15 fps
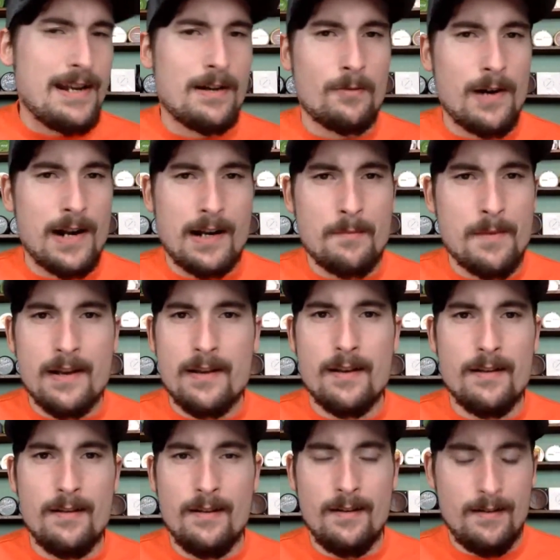don't recommend
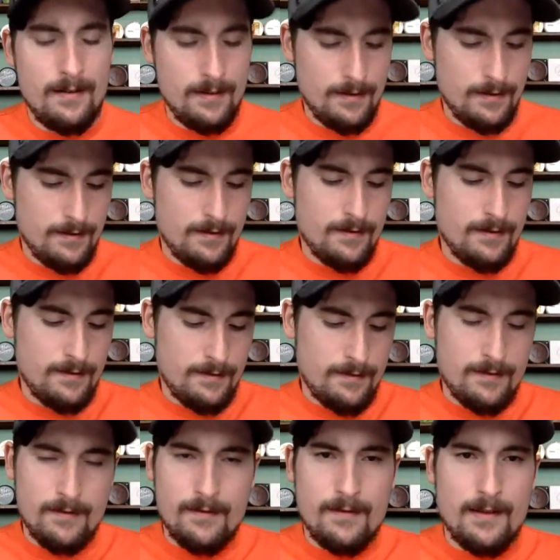it.
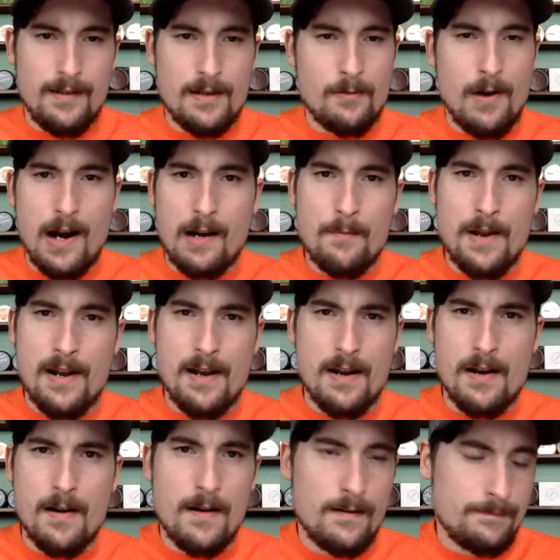Don't recommend
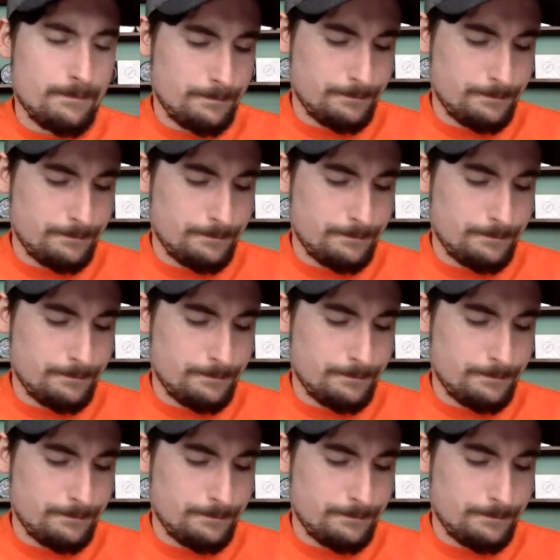it at all.